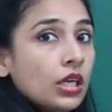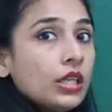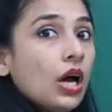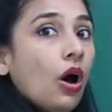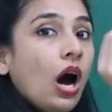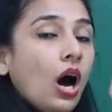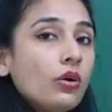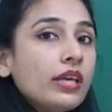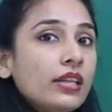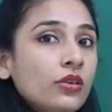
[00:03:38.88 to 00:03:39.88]
Now how
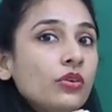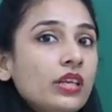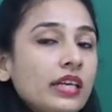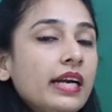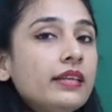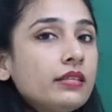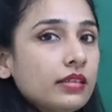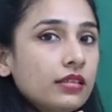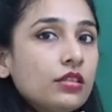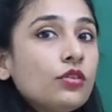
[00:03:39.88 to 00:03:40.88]
can you rewrite
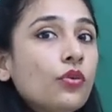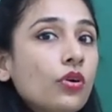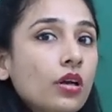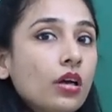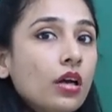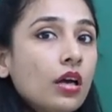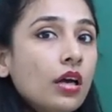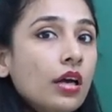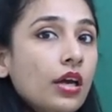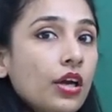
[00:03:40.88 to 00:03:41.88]
64?
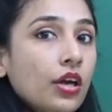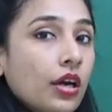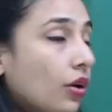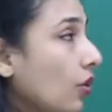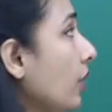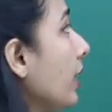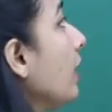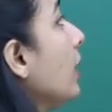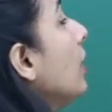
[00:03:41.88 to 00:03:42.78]
Okay,